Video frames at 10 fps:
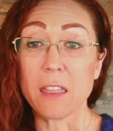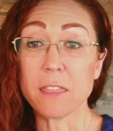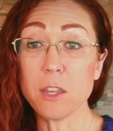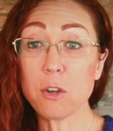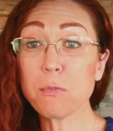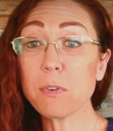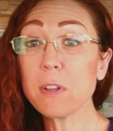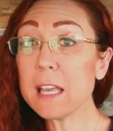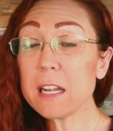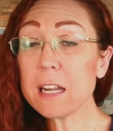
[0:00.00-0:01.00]
You're
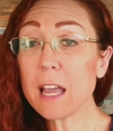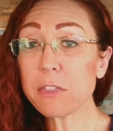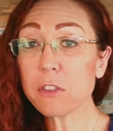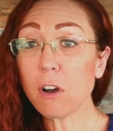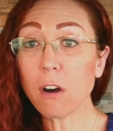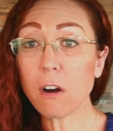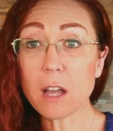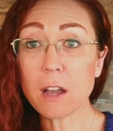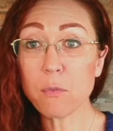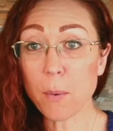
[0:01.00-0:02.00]
really hitting at the heart
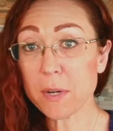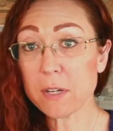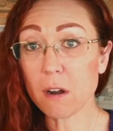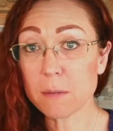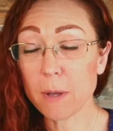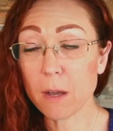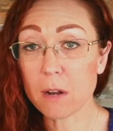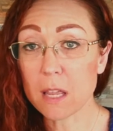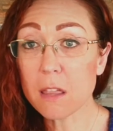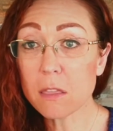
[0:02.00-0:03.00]
of what we talked about
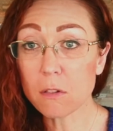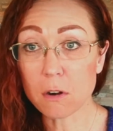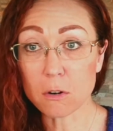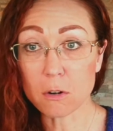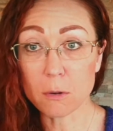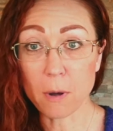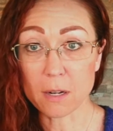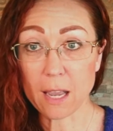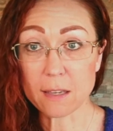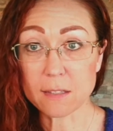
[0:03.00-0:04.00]
in the longer
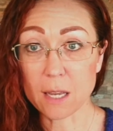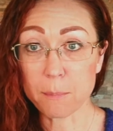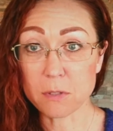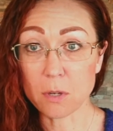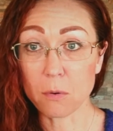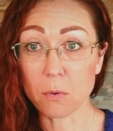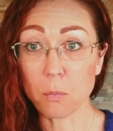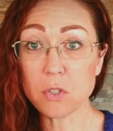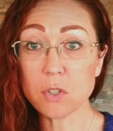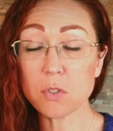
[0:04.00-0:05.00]
podcast episode,
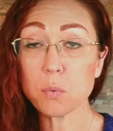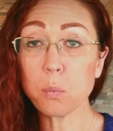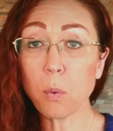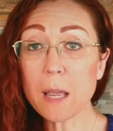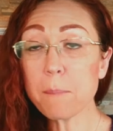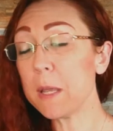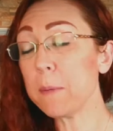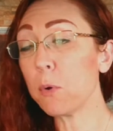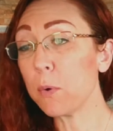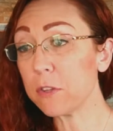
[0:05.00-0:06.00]
which is why
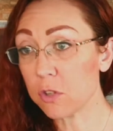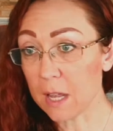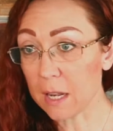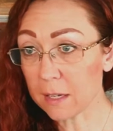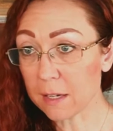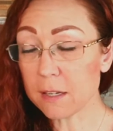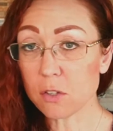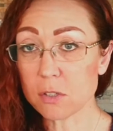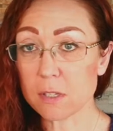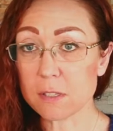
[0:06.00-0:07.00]
people with genetic
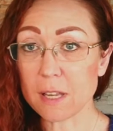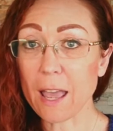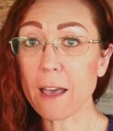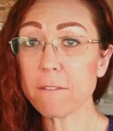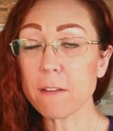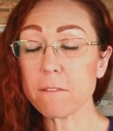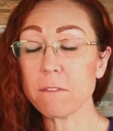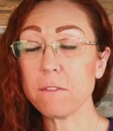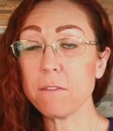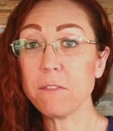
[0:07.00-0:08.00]
conditions have
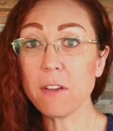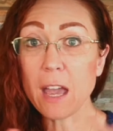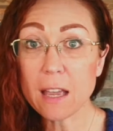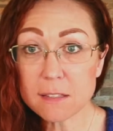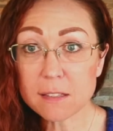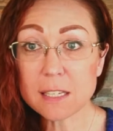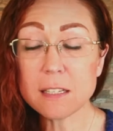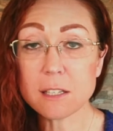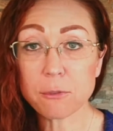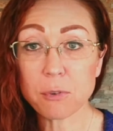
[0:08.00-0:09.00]
vastly
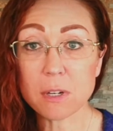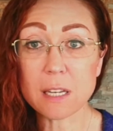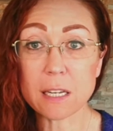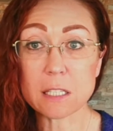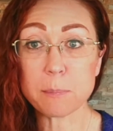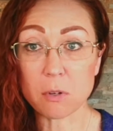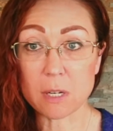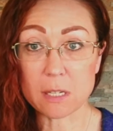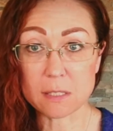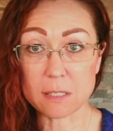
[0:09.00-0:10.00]
different
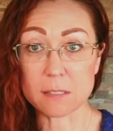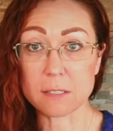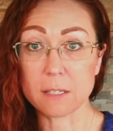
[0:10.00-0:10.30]
experiences.